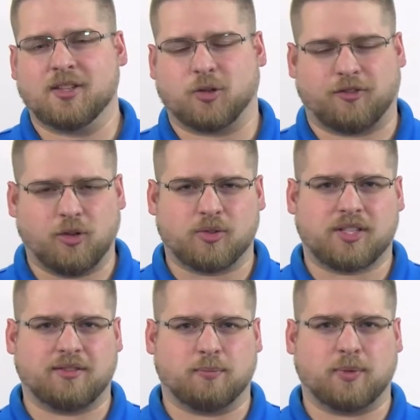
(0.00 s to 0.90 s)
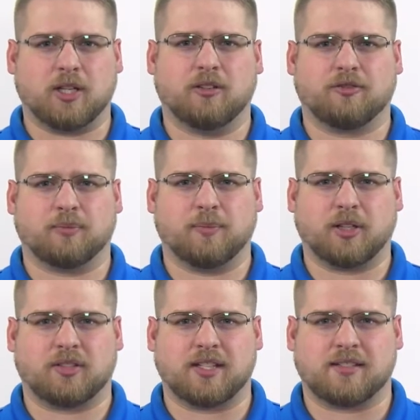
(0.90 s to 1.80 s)
So if you receive a bill from
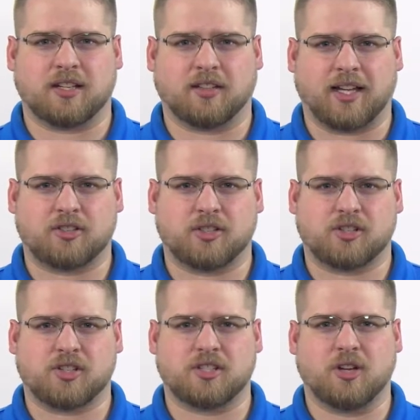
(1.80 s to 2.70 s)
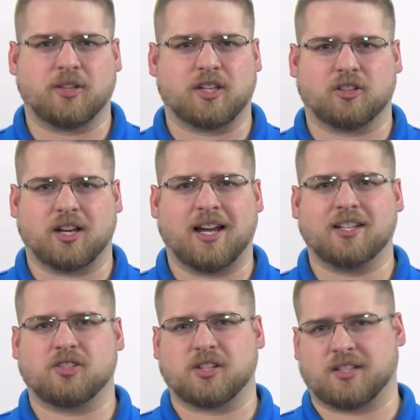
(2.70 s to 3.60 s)
Middle Tennessee Electric, just know that you're
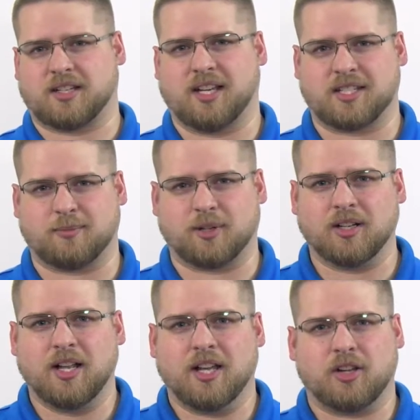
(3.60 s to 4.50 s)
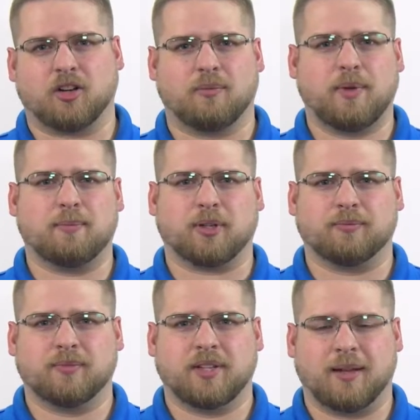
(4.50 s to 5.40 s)
not just a customer, you're a member
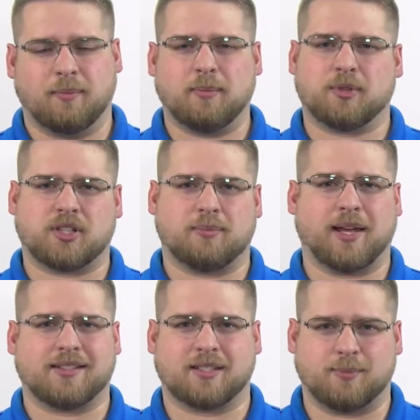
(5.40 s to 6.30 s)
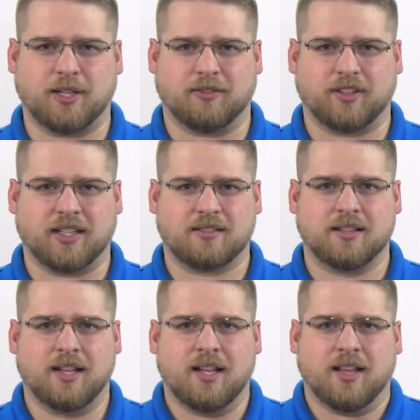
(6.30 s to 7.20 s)
and membership has its benefits.
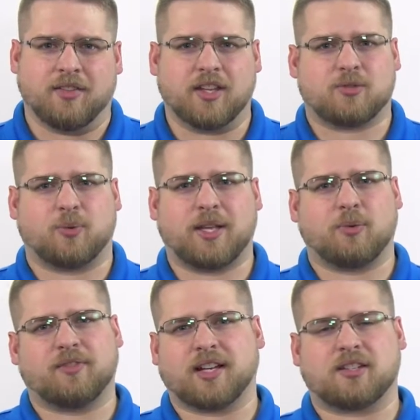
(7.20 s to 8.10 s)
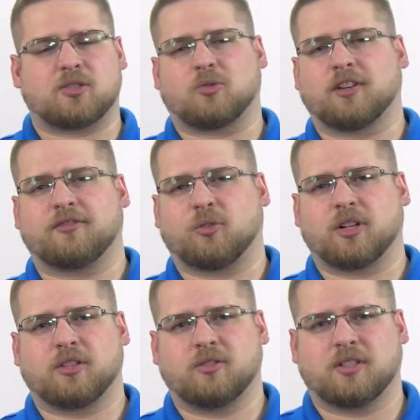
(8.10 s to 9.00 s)
This week, we've got a story
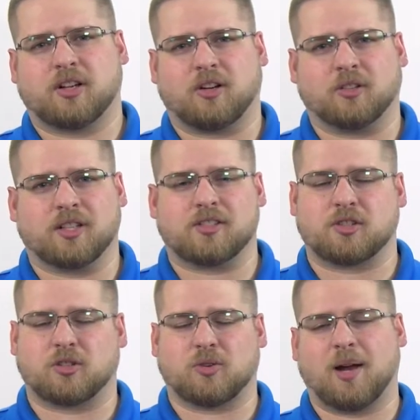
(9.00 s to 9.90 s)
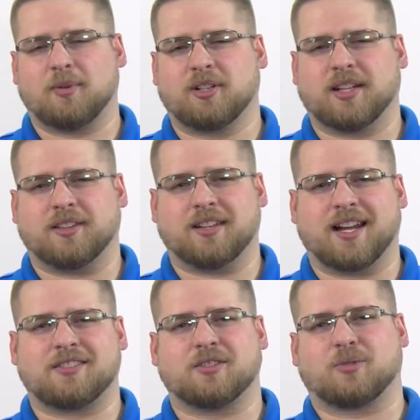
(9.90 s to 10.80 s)
for you called Sir Robert and the
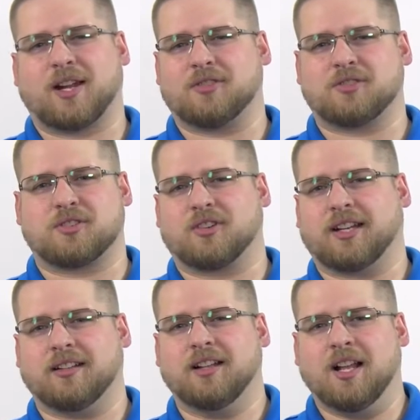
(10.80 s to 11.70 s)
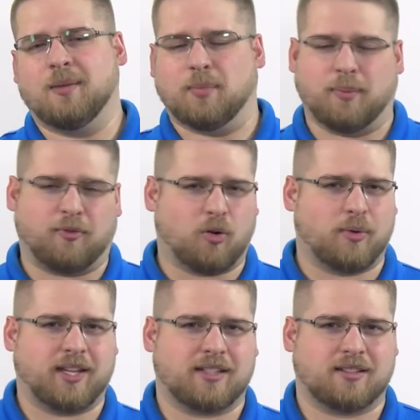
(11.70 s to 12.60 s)
Knights of the Round Screen. But before
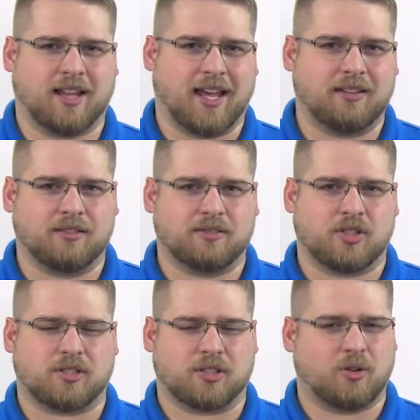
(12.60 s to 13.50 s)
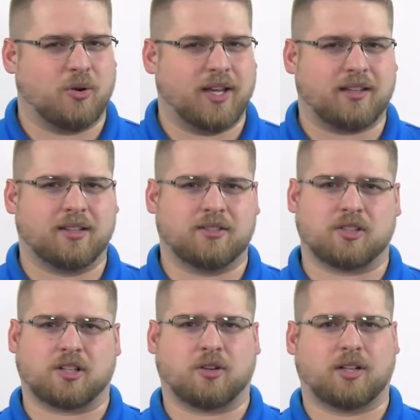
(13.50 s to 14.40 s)
we get to that, just a quick,
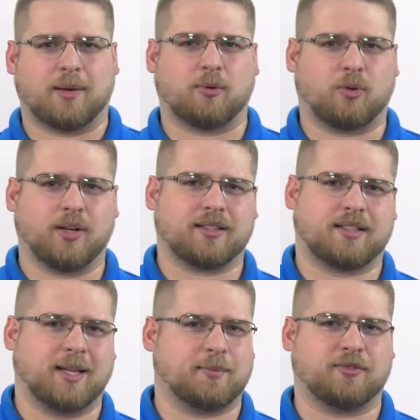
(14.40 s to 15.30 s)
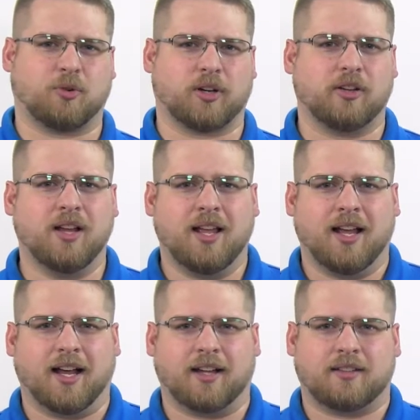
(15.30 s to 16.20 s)
just a couple quick tips for you
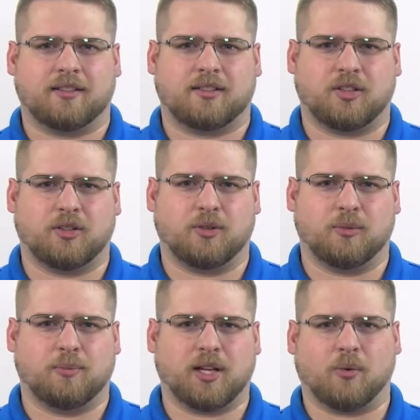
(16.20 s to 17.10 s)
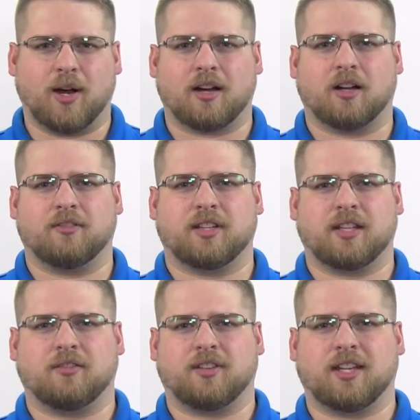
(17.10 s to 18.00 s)
uh, to be aware of in
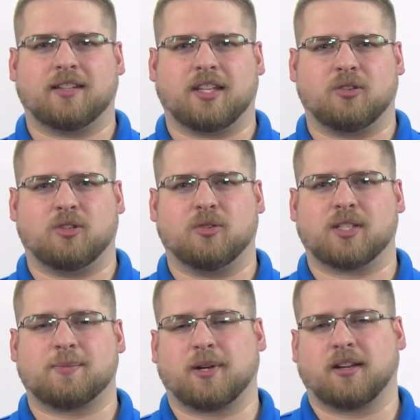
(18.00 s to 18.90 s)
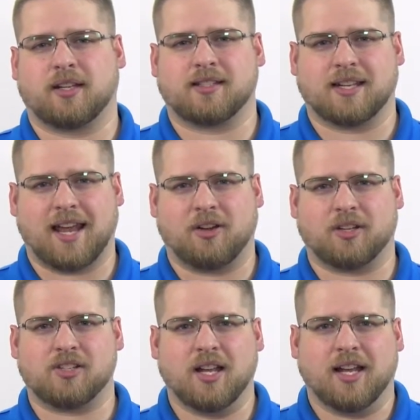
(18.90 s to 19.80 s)
the event that you do experience an
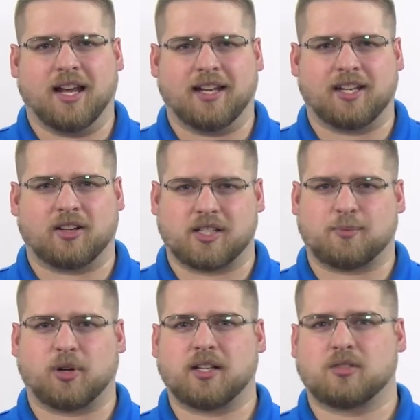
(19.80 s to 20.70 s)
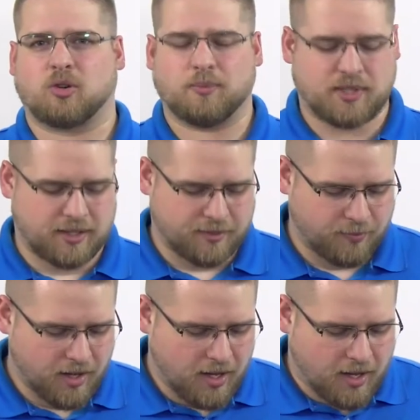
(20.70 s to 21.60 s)
outage uh, during spring storm season.